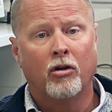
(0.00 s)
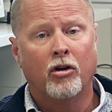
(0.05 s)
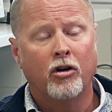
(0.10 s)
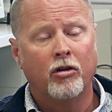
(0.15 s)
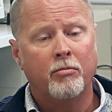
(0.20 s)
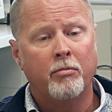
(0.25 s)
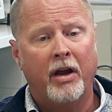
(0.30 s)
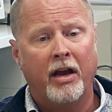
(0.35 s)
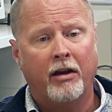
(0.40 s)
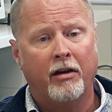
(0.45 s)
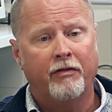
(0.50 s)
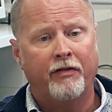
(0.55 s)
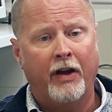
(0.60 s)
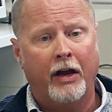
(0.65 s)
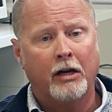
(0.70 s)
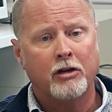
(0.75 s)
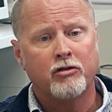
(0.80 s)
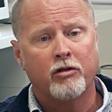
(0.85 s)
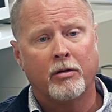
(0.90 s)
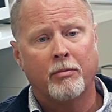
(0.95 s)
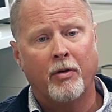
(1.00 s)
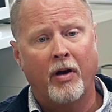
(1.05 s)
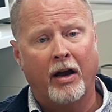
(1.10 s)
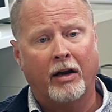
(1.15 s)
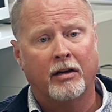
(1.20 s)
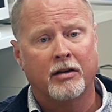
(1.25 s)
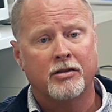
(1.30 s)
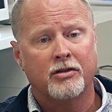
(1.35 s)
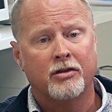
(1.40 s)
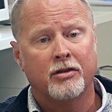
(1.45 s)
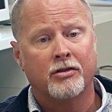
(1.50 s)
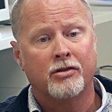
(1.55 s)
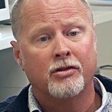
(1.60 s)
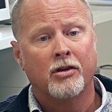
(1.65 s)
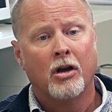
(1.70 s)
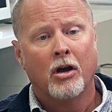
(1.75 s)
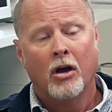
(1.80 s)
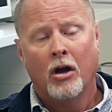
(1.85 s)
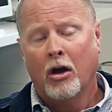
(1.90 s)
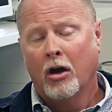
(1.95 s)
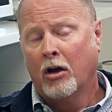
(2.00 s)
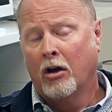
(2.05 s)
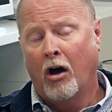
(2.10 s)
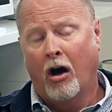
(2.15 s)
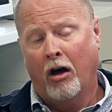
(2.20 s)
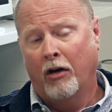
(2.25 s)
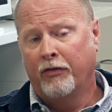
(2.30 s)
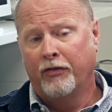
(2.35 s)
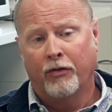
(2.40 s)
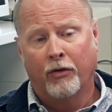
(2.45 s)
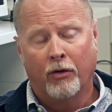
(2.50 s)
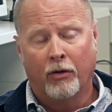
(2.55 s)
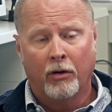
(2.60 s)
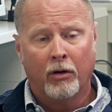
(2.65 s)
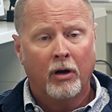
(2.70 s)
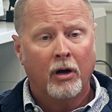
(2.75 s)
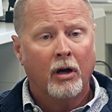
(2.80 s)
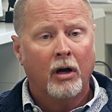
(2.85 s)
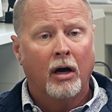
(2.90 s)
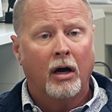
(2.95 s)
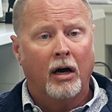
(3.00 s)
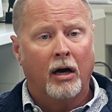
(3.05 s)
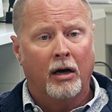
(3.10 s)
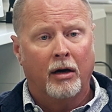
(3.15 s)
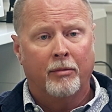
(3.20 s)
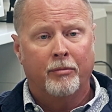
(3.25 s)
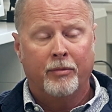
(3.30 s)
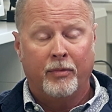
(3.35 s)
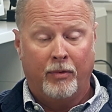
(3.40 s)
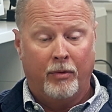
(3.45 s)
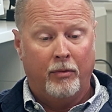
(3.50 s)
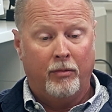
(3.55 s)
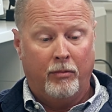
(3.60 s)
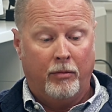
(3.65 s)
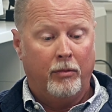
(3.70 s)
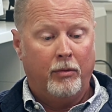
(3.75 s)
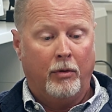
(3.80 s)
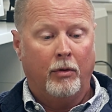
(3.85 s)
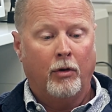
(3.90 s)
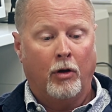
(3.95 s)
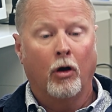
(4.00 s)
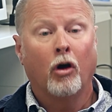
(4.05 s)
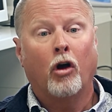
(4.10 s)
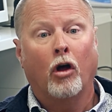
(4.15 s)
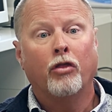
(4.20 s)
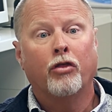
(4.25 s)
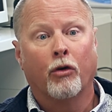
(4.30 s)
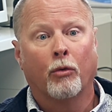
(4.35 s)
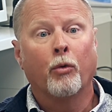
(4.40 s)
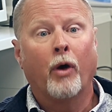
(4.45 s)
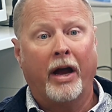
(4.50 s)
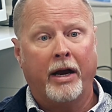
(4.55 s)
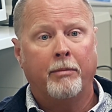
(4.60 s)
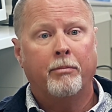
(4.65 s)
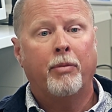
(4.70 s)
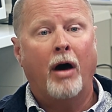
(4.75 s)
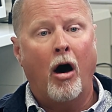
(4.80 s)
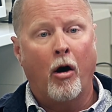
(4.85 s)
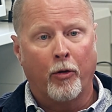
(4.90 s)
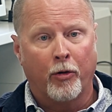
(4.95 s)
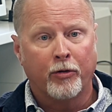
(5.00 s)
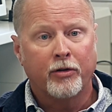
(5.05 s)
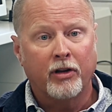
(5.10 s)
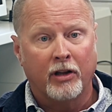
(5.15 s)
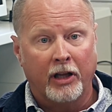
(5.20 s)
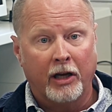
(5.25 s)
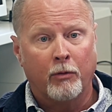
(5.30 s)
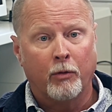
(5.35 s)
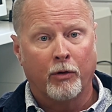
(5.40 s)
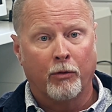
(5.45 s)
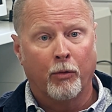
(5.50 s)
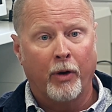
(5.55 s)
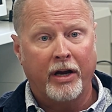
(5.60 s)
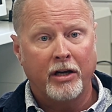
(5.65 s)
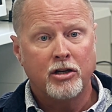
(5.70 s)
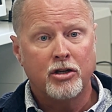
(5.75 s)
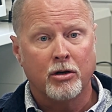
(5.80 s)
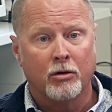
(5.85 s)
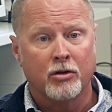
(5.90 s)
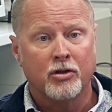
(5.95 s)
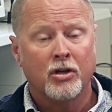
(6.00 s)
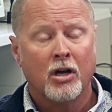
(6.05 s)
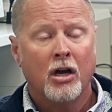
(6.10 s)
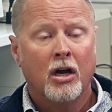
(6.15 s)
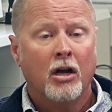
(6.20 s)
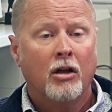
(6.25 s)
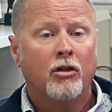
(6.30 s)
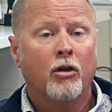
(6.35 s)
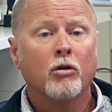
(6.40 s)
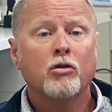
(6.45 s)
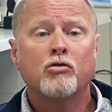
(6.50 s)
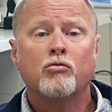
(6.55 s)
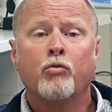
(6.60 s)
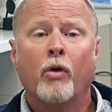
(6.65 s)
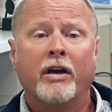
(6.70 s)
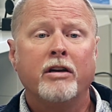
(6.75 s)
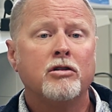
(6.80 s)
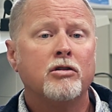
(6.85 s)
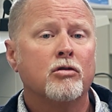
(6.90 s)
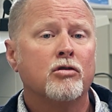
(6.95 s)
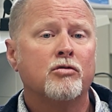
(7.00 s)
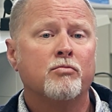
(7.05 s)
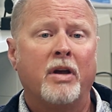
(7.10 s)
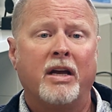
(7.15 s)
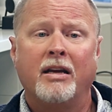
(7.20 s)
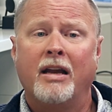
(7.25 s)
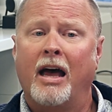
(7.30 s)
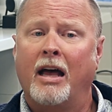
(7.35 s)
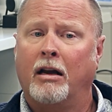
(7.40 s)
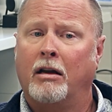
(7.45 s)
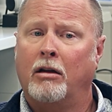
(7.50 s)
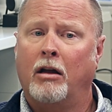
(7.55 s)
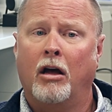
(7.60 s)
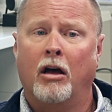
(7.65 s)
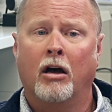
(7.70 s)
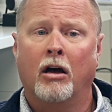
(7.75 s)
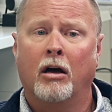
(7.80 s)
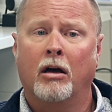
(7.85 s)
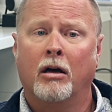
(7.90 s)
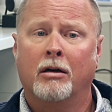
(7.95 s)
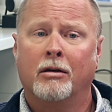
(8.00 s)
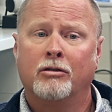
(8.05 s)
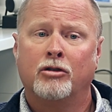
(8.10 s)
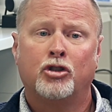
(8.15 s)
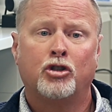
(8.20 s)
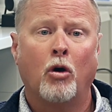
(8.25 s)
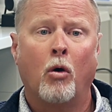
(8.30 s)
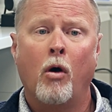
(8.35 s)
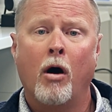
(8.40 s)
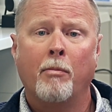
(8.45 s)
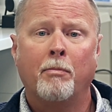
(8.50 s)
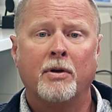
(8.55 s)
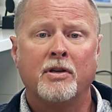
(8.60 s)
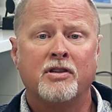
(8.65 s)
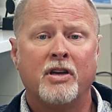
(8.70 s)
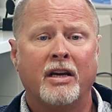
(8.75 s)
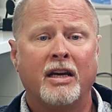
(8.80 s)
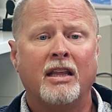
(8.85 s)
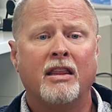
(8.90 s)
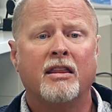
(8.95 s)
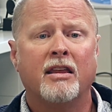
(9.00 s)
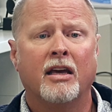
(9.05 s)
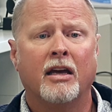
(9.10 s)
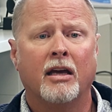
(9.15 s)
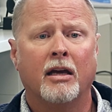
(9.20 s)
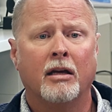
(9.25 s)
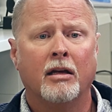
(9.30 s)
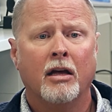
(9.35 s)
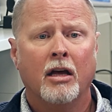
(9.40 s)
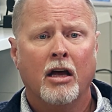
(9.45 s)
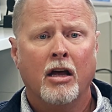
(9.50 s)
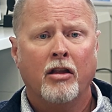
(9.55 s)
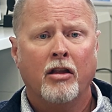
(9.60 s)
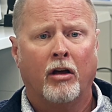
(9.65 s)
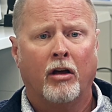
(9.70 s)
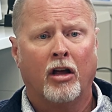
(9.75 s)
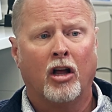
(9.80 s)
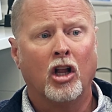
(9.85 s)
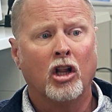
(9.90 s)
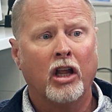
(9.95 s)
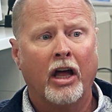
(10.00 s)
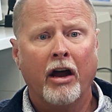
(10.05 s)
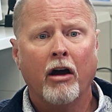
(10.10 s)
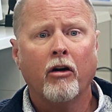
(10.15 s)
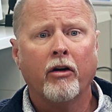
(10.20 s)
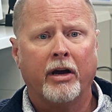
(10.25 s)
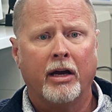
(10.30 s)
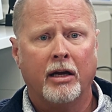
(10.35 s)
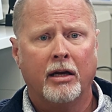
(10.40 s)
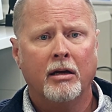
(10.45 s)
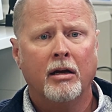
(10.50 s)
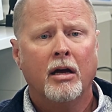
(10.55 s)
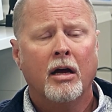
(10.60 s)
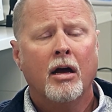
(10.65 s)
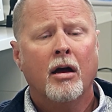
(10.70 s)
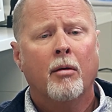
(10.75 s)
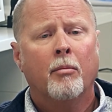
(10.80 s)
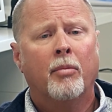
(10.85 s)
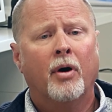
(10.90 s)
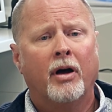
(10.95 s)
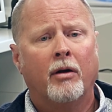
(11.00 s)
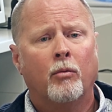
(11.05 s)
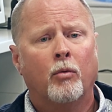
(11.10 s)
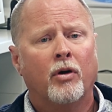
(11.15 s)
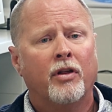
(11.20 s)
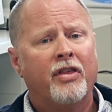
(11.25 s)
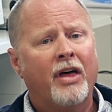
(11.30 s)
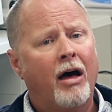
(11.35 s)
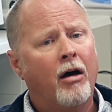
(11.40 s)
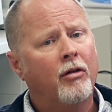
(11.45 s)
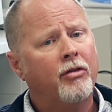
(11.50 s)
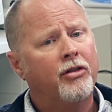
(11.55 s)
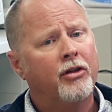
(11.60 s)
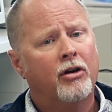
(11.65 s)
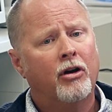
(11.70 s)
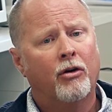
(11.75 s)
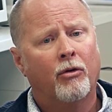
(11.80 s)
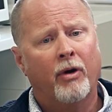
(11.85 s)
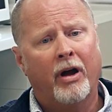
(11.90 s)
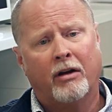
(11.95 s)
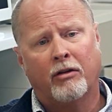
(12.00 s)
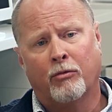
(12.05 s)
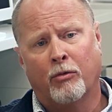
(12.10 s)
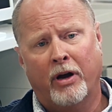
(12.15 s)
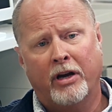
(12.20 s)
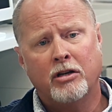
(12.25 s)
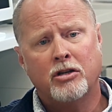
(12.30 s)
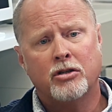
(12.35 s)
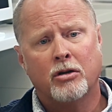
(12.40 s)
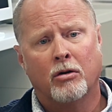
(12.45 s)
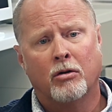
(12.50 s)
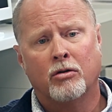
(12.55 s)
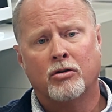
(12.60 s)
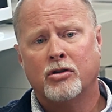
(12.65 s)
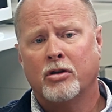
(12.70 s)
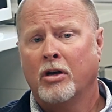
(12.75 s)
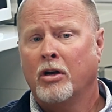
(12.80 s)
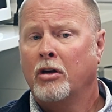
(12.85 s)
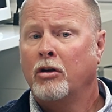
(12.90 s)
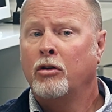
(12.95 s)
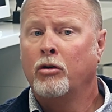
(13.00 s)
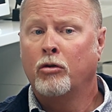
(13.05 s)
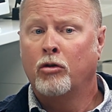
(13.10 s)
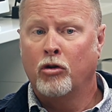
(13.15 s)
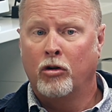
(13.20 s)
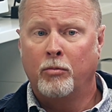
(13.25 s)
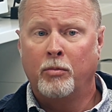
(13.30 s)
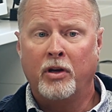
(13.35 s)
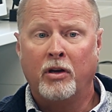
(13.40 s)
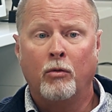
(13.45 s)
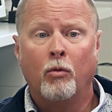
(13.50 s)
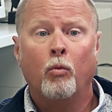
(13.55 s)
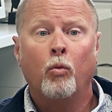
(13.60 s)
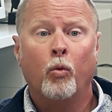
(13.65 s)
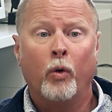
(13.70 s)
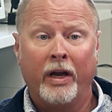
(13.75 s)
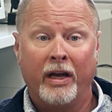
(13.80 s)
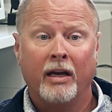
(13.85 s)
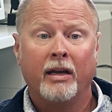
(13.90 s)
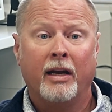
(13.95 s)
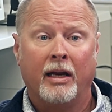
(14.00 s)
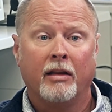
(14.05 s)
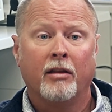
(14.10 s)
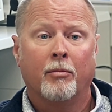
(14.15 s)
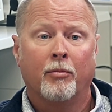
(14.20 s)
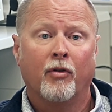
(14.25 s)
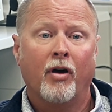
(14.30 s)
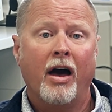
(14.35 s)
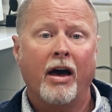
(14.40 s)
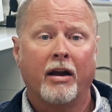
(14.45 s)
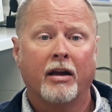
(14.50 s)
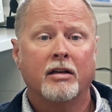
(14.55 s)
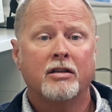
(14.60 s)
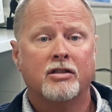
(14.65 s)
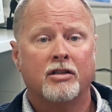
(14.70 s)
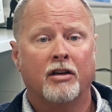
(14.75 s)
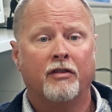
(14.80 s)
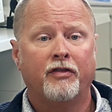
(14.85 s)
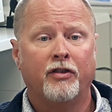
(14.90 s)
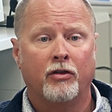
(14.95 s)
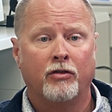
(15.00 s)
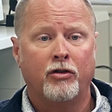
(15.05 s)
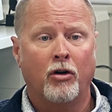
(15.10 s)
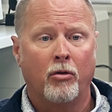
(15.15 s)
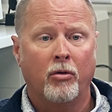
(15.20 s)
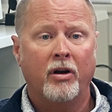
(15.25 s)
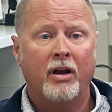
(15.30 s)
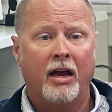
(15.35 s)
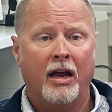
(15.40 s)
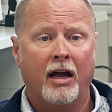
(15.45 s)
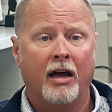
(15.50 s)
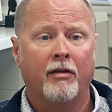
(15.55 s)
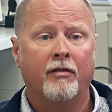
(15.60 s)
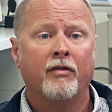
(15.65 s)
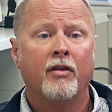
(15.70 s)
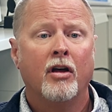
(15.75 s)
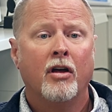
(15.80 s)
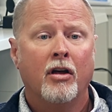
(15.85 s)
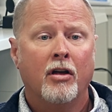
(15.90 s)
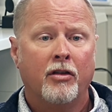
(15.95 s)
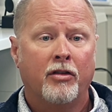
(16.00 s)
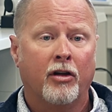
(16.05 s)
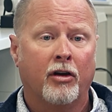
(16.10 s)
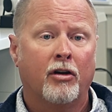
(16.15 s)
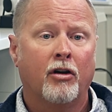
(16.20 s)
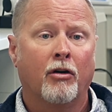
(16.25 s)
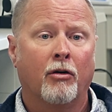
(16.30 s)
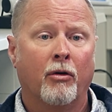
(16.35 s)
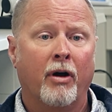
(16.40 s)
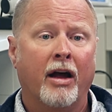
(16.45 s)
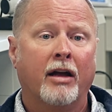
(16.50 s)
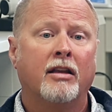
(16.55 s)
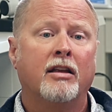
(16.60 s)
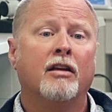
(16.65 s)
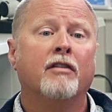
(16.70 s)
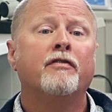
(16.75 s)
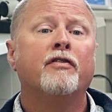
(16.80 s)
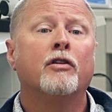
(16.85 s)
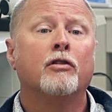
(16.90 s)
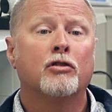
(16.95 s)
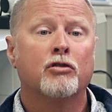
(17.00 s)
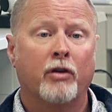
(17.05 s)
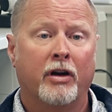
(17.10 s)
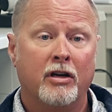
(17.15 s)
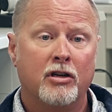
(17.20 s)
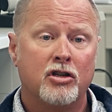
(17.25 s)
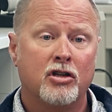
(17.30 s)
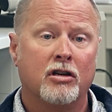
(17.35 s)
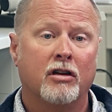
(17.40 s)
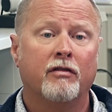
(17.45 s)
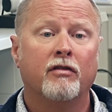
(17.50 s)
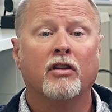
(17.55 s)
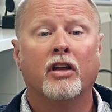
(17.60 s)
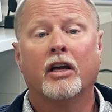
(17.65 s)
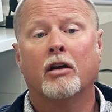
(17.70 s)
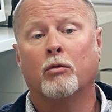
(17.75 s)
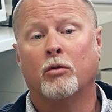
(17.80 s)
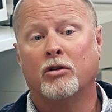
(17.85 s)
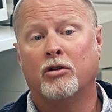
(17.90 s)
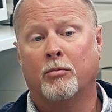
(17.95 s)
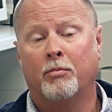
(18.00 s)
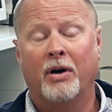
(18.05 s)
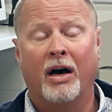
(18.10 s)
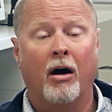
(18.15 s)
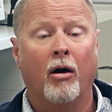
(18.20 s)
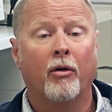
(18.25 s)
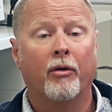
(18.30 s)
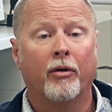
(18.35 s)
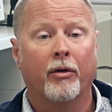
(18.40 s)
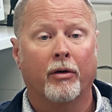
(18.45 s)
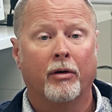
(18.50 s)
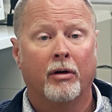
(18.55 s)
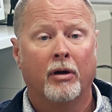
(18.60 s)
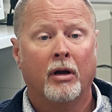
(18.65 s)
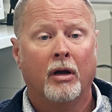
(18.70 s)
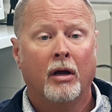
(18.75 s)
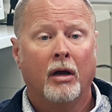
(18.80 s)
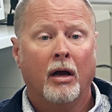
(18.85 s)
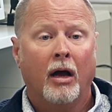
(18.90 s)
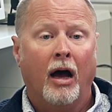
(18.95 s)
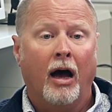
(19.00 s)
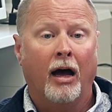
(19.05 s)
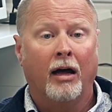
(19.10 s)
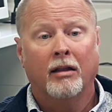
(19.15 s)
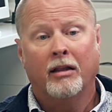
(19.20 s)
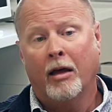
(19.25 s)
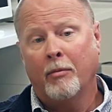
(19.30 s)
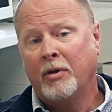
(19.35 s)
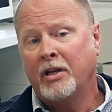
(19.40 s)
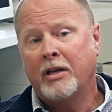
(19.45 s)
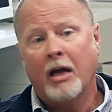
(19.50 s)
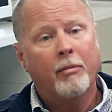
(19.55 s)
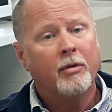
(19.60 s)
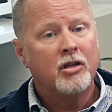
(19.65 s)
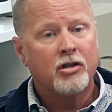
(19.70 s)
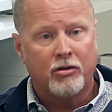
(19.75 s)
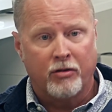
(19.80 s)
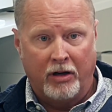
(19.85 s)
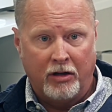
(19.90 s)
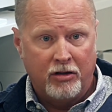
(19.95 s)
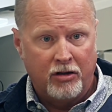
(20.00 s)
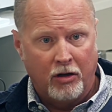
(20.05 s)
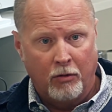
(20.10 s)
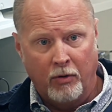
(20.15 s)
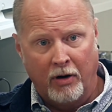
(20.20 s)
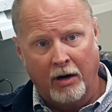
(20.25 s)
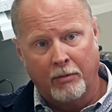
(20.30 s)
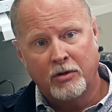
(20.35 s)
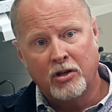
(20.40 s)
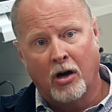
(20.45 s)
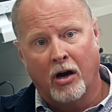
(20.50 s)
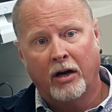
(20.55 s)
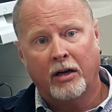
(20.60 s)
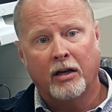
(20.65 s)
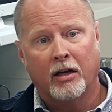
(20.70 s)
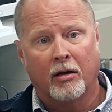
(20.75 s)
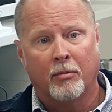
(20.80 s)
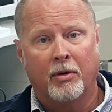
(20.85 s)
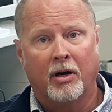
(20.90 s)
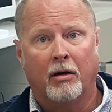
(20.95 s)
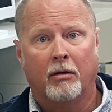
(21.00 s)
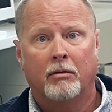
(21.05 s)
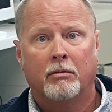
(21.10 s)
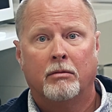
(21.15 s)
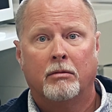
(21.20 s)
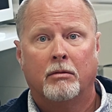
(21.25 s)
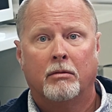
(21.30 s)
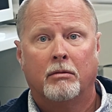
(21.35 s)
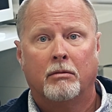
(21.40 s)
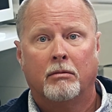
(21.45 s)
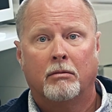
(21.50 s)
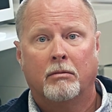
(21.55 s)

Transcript: Good manufacturing practices call for um, the right powder to liquid ratios. Those ratios may not uh, show up as anything glaring, but without the correct ratios, you could be weakening the products if you don't have the correct infiltration of liquid to powder. Uh, let me demonstrate to you what I'm talking about. Okay.